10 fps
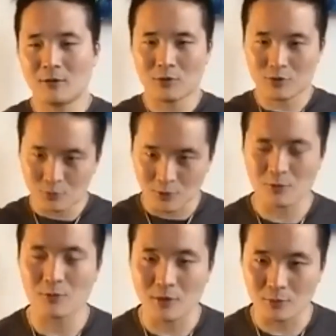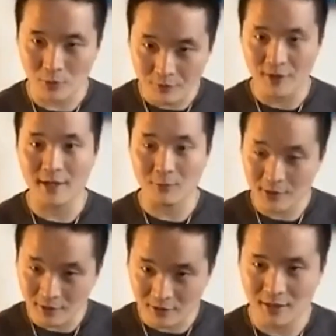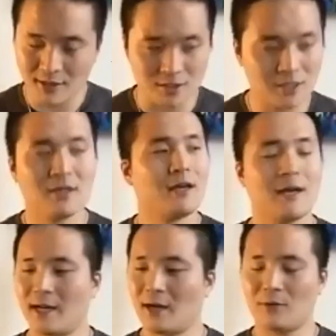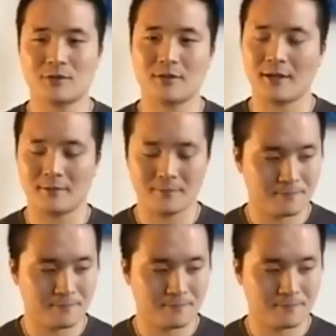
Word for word: We're grip fighting. We're in a clinch. And I was like,